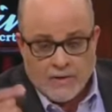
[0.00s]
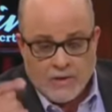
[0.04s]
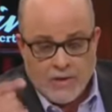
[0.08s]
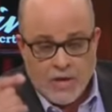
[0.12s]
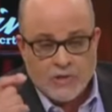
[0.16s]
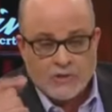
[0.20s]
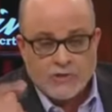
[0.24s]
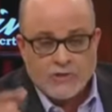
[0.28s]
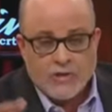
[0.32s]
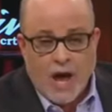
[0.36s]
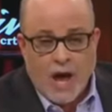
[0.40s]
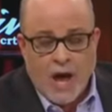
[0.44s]

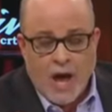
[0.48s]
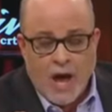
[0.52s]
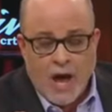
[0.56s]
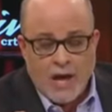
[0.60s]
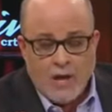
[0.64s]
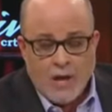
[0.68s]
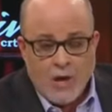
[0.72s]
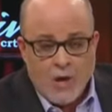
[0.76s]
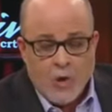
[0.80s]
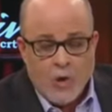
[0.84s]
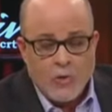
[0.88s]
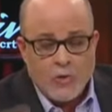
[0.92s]
This
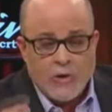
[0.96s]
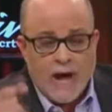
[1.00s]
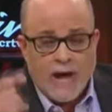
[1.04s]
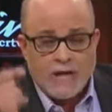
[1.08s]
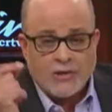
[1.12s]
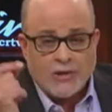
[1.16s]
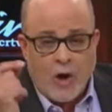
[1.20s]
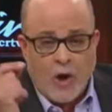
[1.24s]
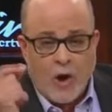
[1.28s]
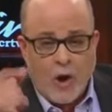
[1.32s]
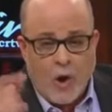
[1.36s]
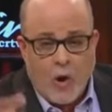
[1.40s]
guy who
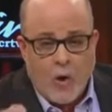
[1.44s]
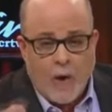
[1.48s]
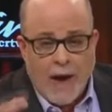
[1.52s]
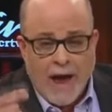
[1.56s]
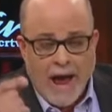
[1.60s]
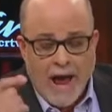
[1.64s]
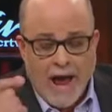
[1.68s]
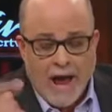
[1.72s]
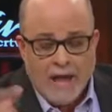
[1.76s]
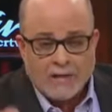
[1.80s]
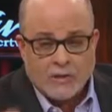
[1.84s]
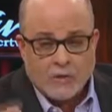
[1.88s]
got the whole
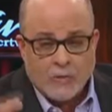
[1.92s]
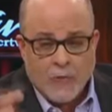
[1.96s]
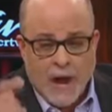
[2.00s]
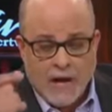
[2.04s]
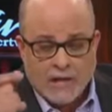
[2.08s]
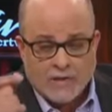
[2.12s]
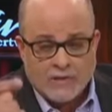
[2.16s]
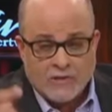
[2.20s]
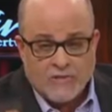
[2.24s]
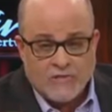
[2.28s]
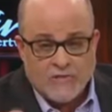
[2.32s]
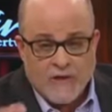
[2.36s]

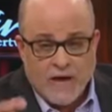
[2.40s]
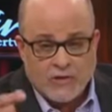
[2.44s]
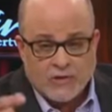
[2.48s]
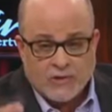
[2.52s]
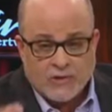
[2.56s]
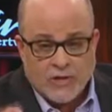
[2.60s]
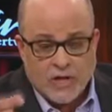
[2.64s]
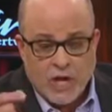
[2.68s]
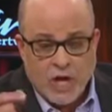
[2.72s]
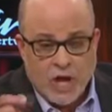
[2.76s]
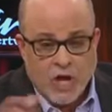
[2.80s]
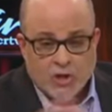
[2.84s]
anthrax
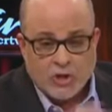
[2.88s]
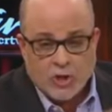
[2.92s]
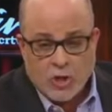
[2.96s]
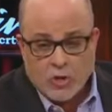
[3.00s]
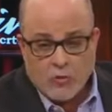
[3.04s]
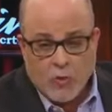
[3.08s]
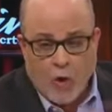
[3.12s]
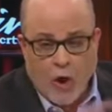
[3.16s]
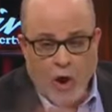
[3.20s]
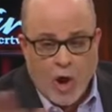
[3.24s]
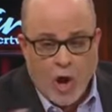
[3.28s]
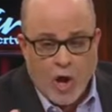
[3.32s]

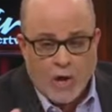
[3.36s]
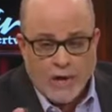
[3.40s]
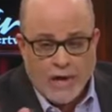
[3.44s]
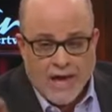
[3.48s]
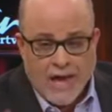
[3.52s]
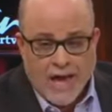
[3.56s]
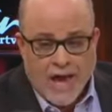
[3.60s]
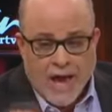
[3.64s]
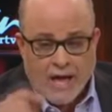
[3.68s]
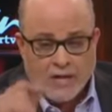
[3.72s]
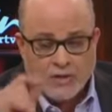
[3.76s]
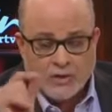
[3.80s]
investigation wrong
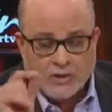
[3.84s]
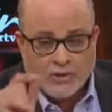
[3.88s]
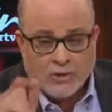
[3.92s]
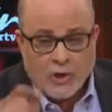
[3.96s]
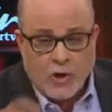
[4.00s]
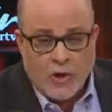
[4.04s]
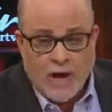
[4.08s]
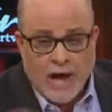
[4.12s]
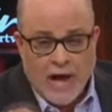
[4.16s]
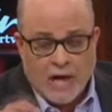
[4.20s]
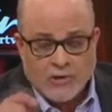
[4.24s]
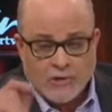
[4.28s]
and
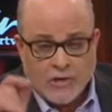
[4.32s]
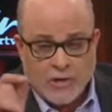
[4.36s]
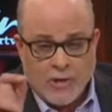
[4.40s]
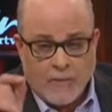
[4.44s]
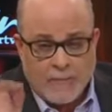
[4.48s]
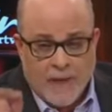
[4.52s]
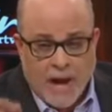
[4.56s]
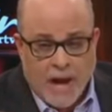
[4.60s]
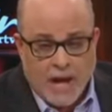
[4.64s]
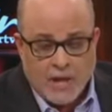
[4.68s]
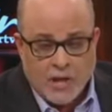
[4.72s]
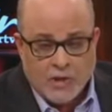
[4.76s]
still hasn't
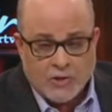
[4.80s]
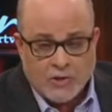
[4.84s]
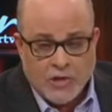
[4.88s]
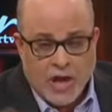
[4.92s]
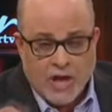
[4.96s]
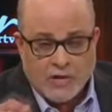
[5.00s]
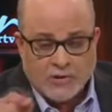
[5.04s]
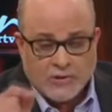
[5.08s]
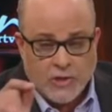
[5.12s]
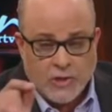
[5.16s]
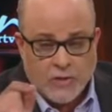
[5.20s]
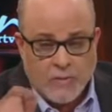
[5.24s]

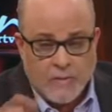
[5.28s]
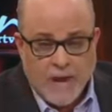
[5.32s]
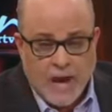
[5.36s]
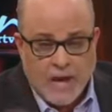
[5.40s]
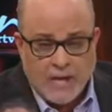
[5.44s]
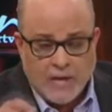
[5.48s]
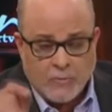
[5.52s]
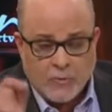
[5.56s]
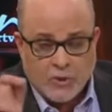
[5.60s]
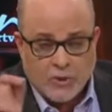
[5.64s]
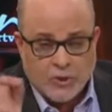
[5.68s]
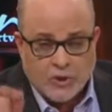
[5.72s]
apologized to the
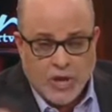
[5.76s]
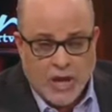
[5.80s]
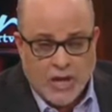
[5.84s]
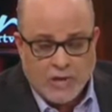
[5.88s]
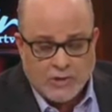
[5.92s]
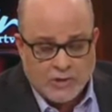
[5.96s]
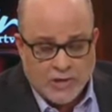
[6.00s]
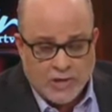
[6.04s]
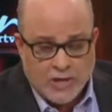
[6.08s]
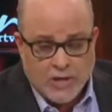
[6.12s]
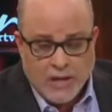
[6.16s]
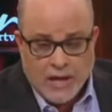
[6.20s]
man he was
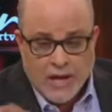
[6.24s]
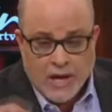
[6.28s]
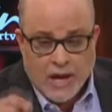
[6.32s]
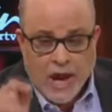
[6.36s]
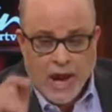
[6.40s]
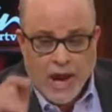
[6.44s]
chasing